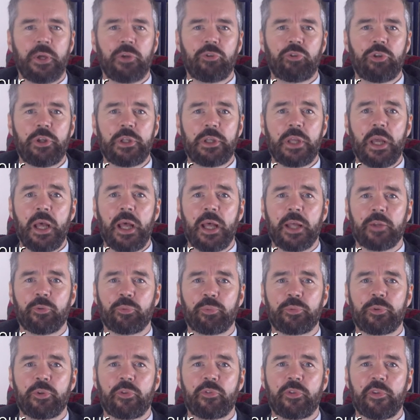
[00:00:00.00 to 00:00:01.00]
She
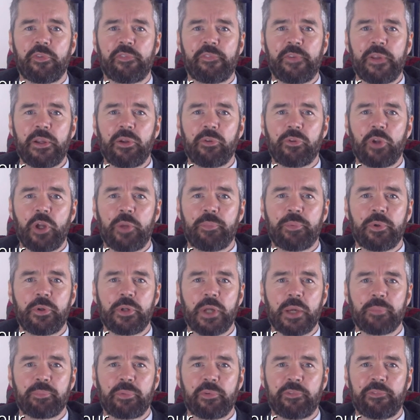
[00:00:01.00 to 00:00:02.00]
gasped as the field opened
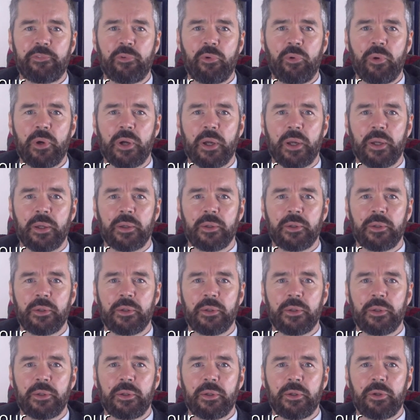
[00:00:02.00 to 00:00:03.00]
up before her.
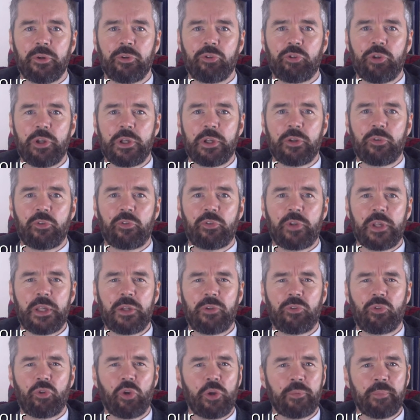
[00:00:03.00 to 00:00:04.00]
She could see
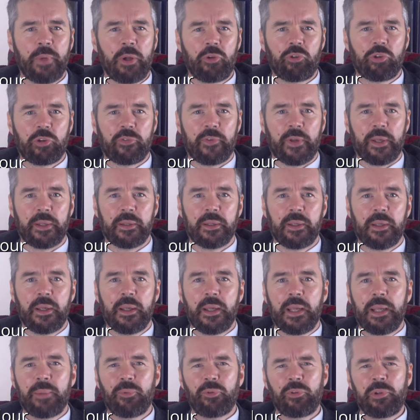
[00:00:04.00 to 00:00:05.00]
too much of it.
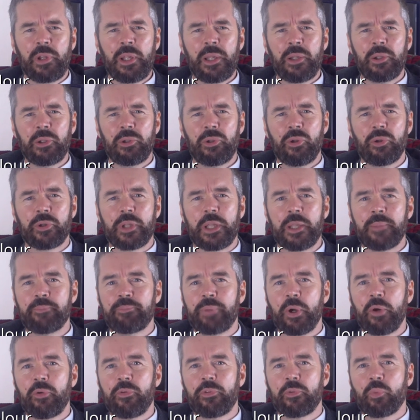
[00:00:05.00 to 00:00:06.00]
It was like looking
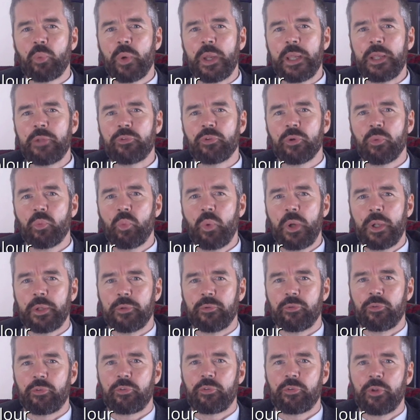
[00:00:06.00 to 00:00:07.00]
both ways at
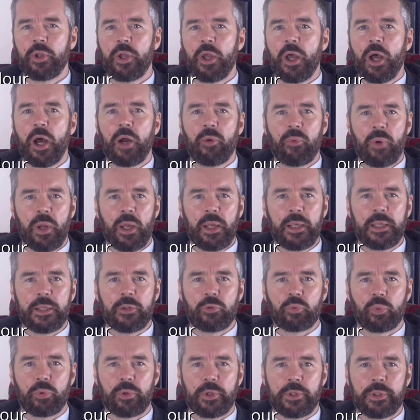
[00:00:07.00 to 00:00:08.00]
once. Her
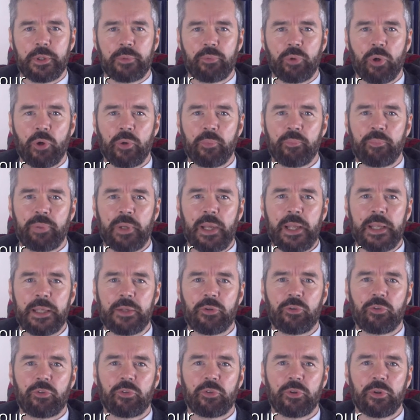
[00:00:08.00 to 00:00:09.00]
eyes were in the wrong
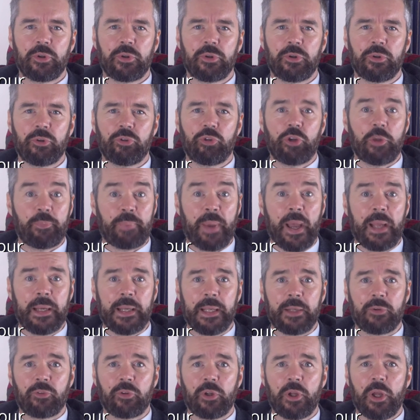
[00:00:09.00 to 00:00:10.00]
place. She
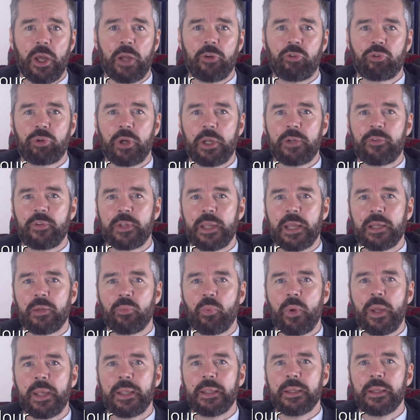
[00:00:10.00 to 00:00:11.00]
panicked and tried to get
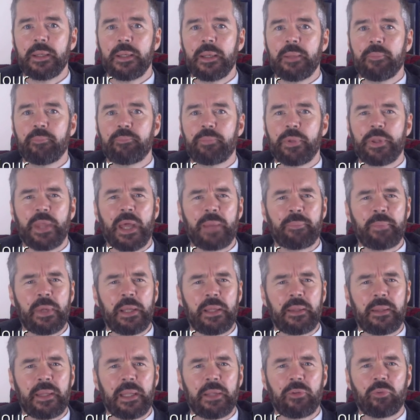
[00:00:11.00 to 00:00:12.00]
away, but that
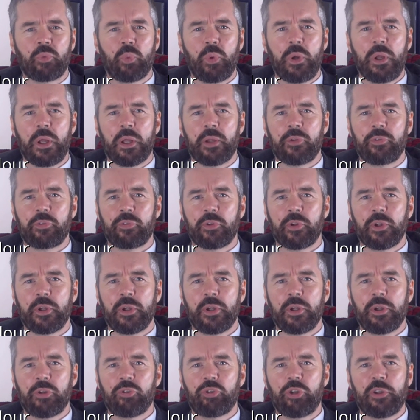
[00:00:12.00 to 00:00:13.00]
made things worse.
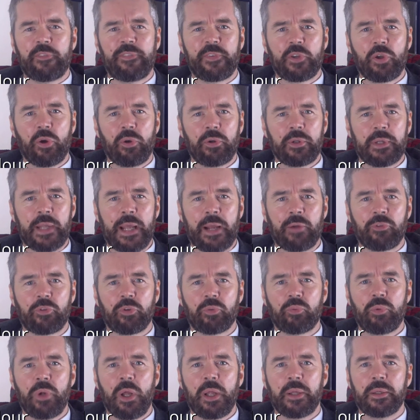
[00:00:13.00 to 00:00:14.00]
She'd forgotten how to
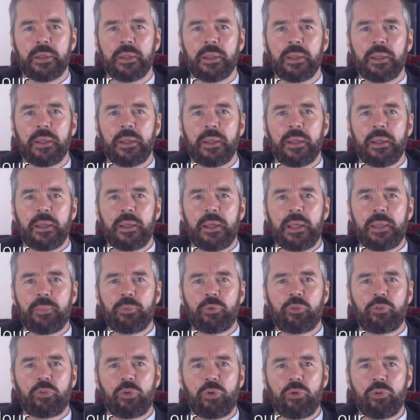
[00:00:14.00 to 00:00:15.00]
run. It
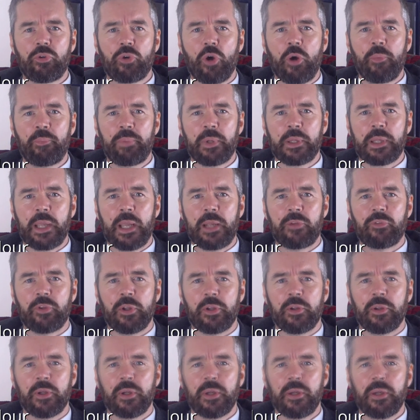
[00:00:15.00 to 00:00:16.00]
was too
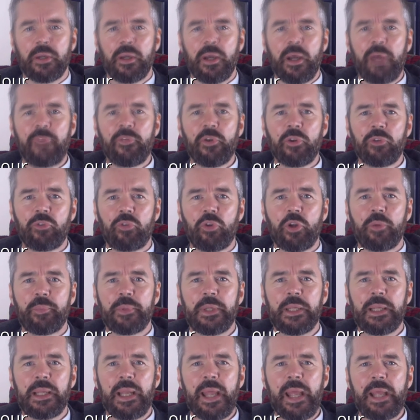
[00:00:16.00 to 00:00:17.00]
complicated. "I've got too
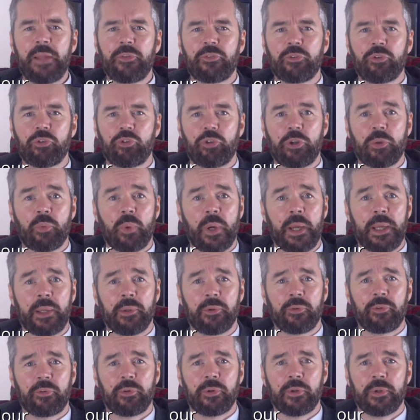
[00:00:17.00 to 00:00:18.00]
many legs," she
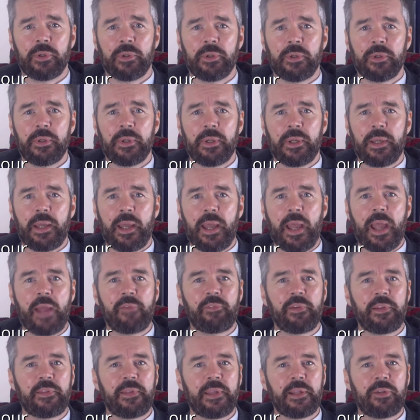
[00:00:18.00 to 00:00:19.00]
wailed.
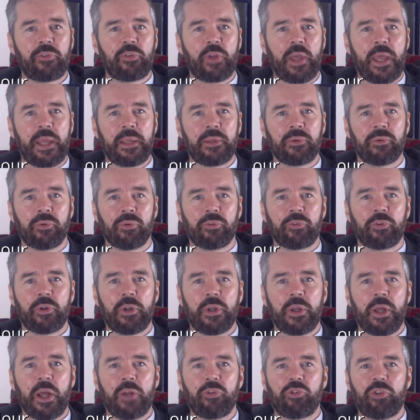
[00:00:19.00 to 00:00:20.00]
Everything tangled,
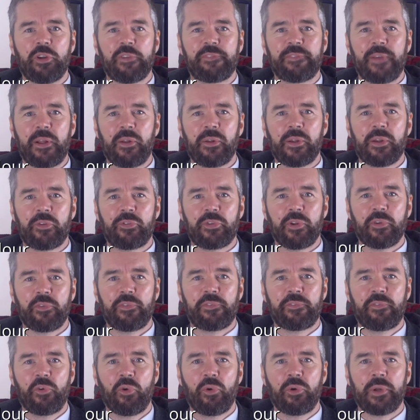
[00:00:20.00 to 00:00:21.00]
and she felt herself
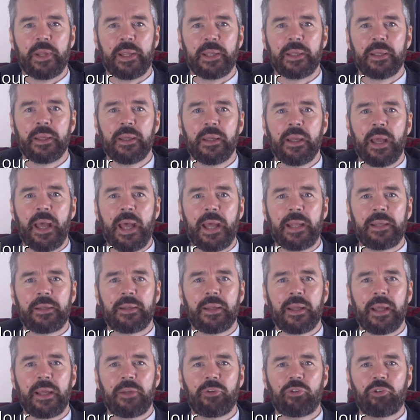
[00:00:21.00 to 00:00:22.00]
falling, and
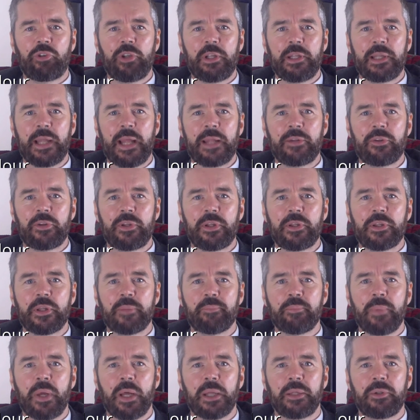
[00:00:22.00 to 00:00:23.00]
as she landed in the
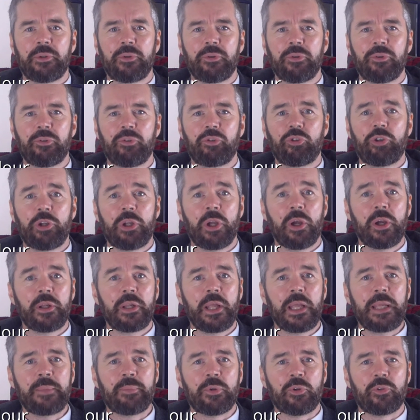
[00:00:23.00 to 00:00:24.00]
mud, she heard
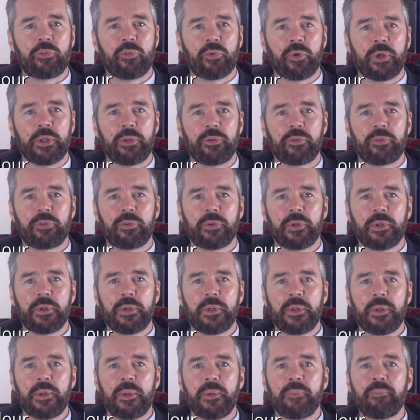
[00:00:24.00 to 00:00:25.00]
Amy's voice.
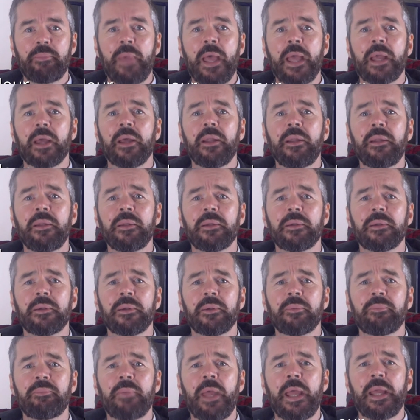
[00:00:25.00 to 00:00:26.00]
"Megan!
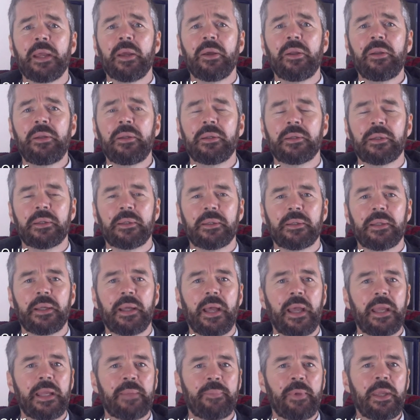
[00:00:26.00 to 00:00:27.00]
Megan!
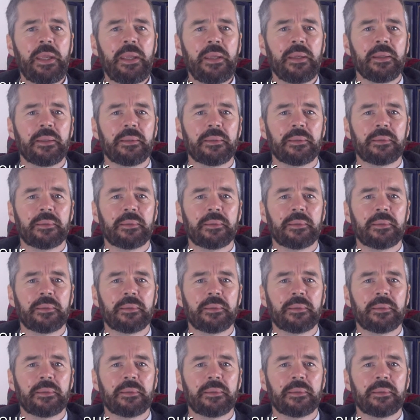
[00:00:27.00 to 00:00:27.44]
Amy?"